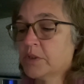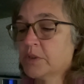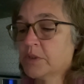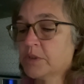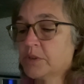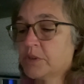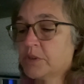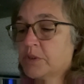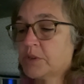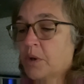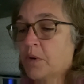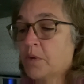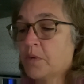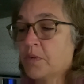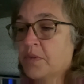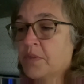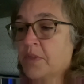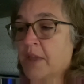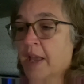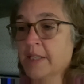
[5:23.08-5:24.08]
So
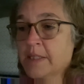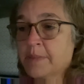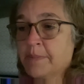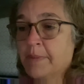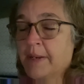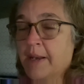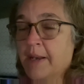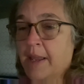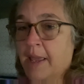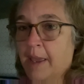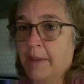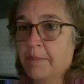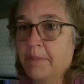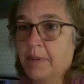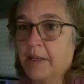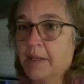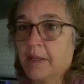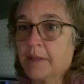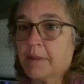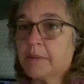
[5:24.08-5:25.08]
that's been
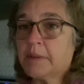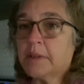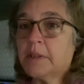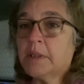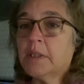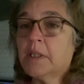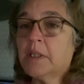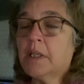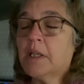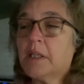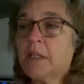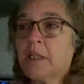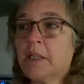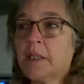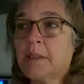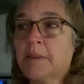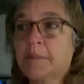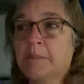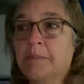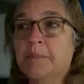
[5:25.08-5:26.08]
happening.
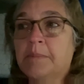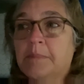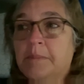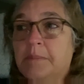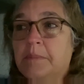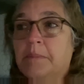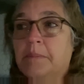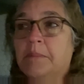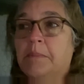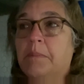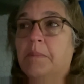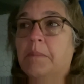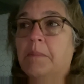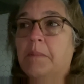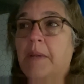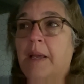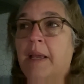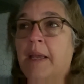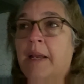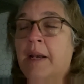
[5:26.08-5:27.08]
Um,
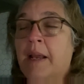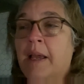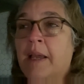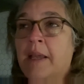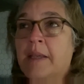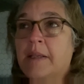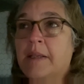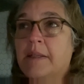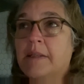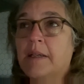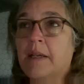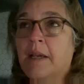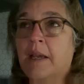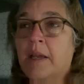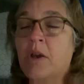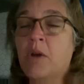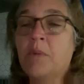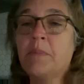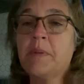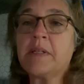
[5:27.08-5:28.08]
and I, I
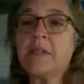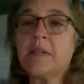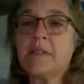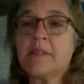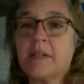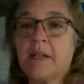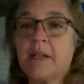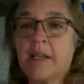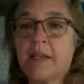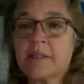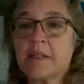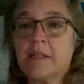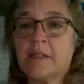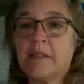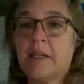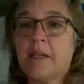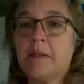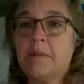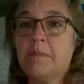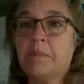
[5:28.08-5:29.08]
hope it doesn't
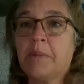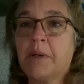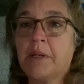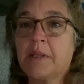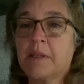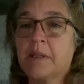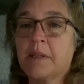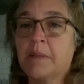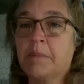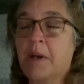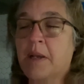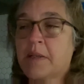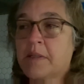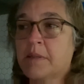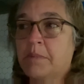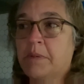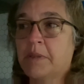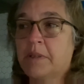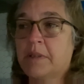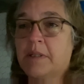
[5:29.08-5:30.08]
escalate, but the
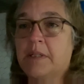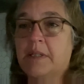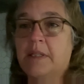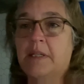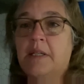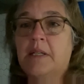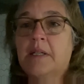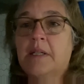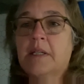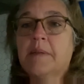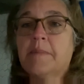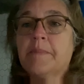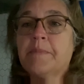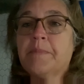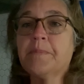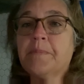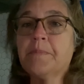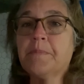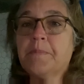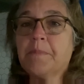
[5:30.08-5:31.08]
possibility
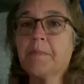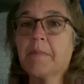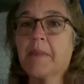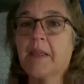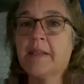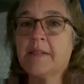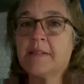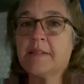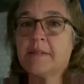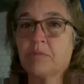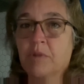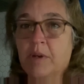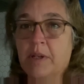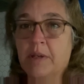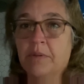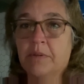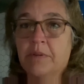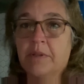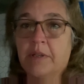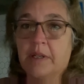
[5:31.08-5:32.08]
is
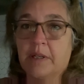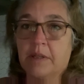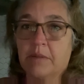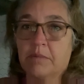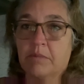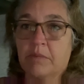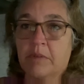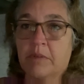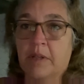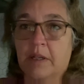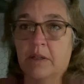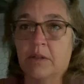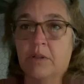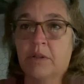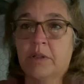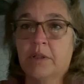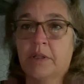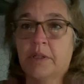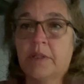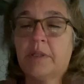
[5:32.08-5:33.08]
real that it, that it
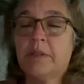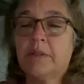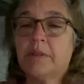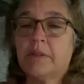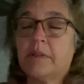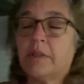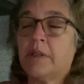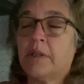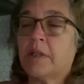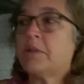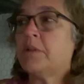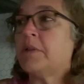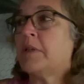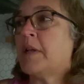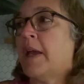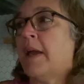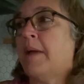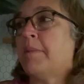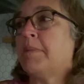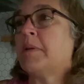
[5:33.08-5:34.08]
could. It could
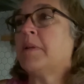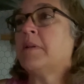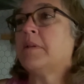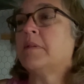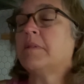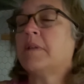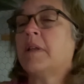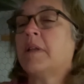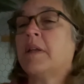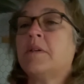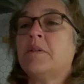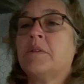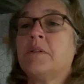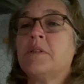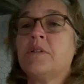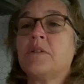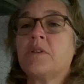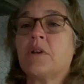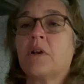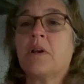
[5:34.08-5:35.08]
happen. They
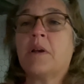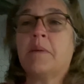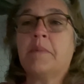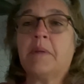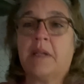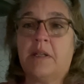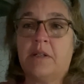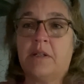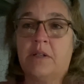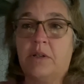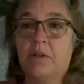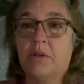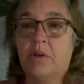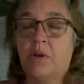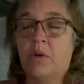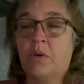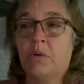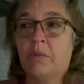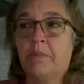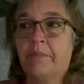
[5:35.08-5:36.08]
could start coming into your
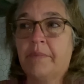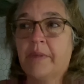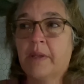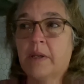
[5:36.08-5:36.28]
home.